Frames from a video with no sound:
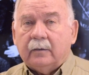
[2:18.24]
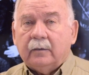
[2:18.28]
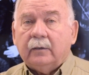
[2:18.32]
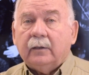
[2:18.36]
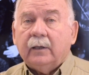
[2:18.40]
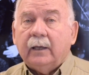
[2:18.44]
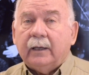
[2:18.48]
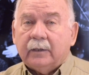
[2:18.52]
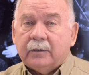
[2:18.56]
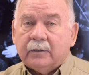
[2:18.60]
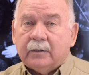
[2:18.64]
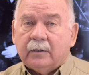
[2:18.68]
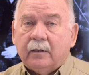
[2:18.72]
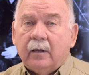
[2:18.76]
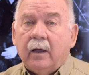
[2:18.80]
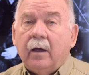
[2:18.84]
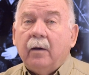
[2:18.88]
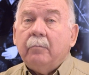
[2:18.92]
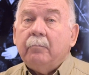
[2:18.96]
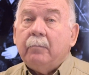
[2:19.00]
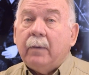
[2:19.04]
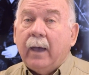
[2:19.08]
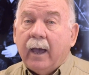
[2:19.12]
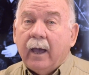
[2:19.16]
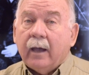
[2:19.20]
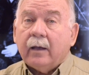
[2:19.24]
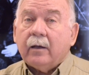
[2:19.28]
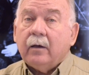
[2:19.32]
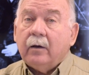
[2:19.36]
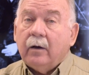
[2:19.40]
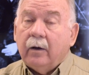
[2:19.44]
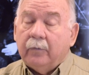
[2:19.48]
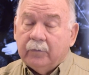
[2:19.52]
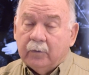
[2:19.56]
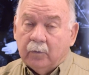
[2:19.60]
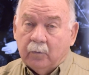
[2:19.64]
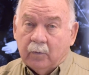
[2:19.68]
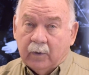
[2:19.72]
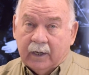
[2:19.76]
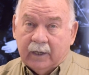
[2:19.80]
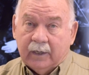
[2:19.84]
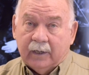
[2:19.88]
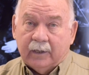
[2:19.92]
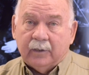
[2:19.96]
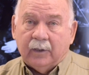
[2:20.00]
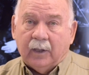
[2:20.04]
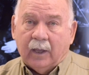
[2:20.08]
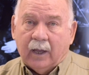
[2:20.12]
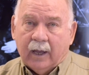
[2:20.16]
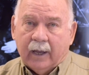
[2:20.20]
list, back of the
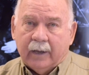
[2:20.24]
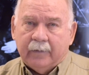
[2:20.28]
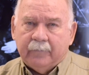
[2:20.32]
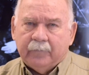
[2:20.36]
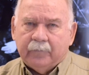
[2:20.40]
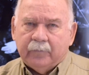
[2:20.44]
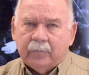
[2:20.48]
waiting line.